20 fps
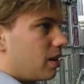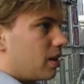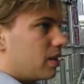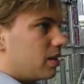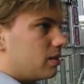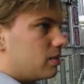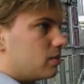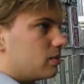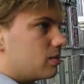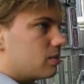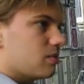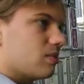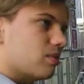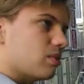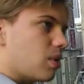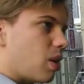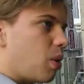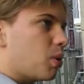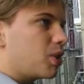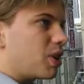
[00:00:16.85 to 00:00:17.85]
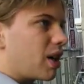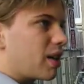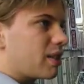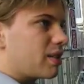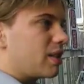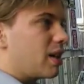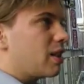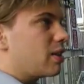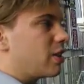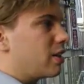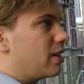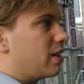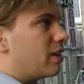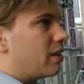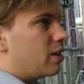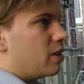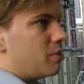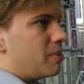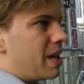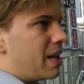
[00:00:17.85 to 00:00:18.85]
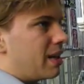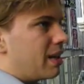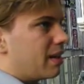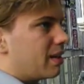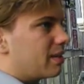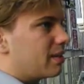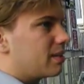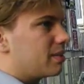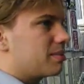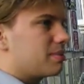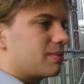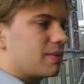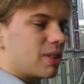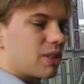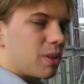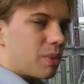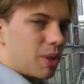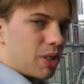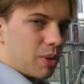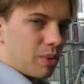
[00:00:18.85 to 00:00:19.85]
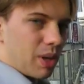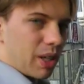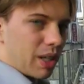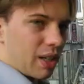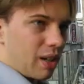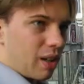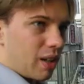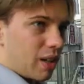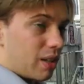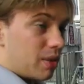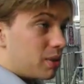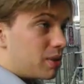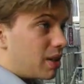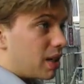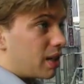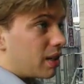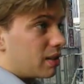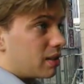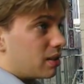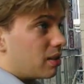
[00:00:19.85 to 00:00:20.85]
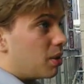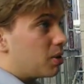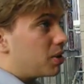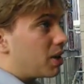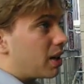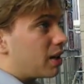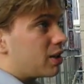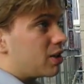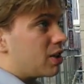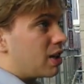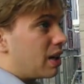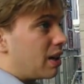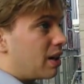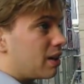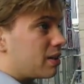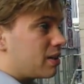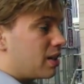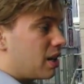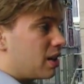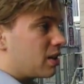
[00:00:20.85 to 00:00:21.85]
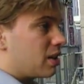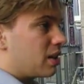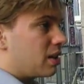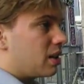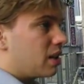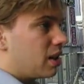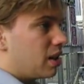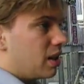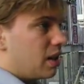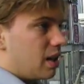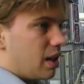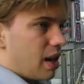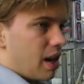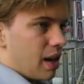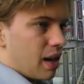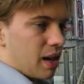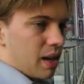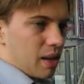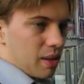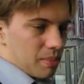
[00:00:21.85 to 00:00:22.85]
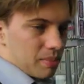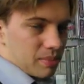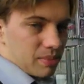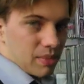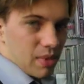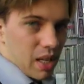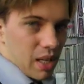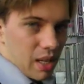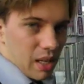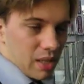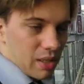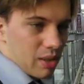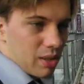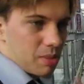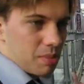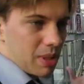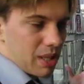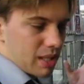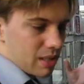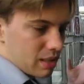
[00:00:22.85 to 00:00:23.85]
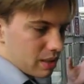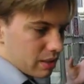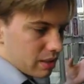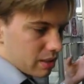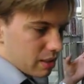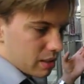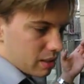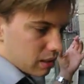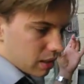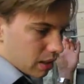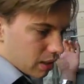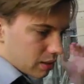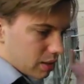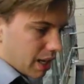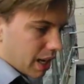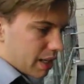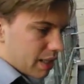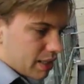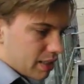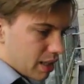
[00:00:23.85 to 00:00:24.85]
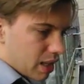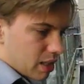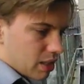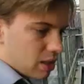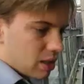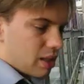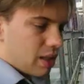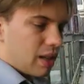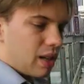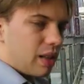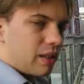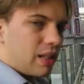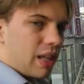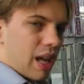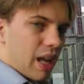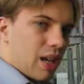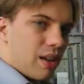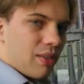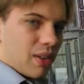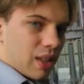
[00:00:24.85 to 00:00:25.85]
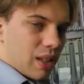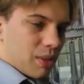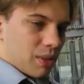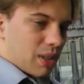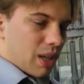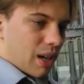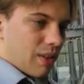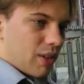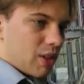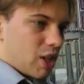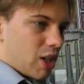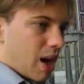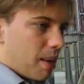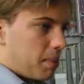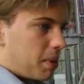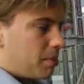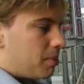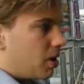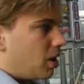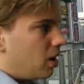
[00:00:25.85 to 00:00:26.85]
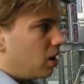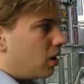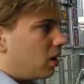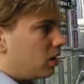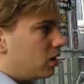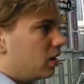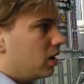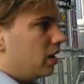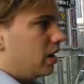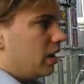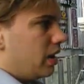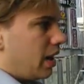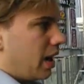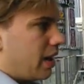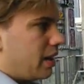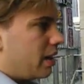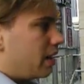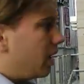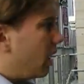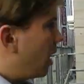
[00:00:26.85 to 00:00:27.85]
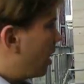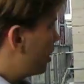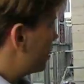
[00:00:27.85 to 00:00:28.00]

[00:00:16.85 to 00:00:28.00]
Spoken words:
or Osaka Station here in Umeda. Not sure what you want to call it. Osaka JR Station. It's always been this little tiny station, and on the end of it there's kind of a shopping mall, and then the